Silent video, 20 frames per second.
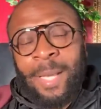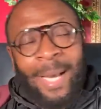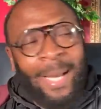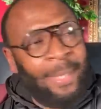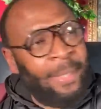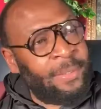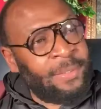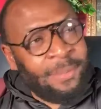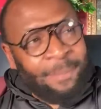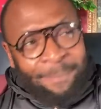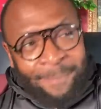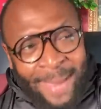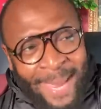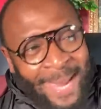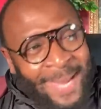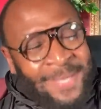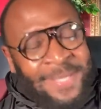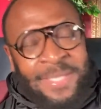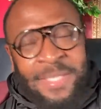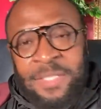it's
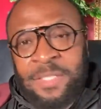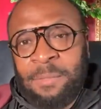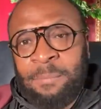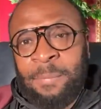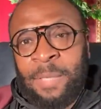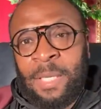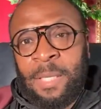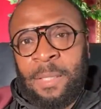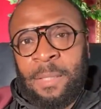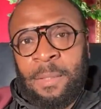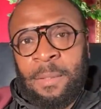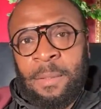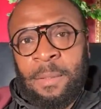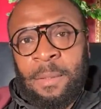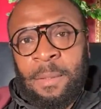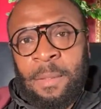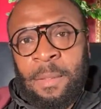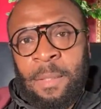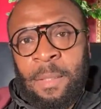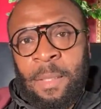amazing to me
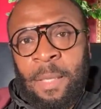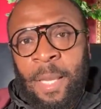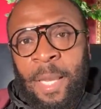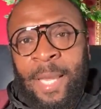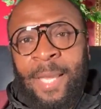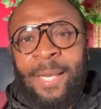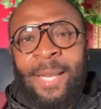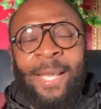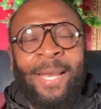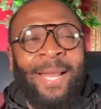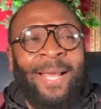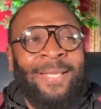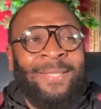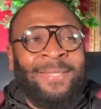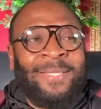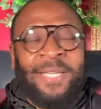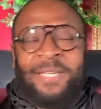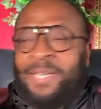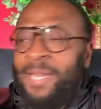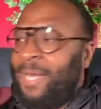and and i
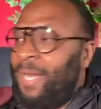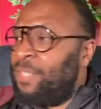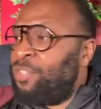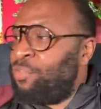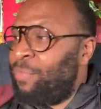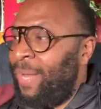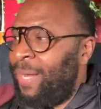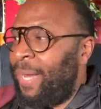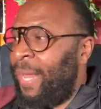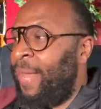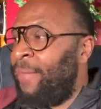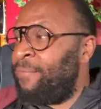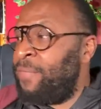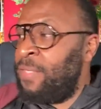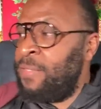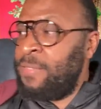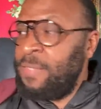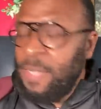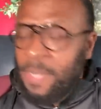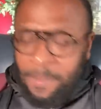sit there and i try to have
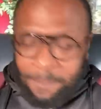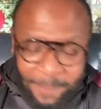these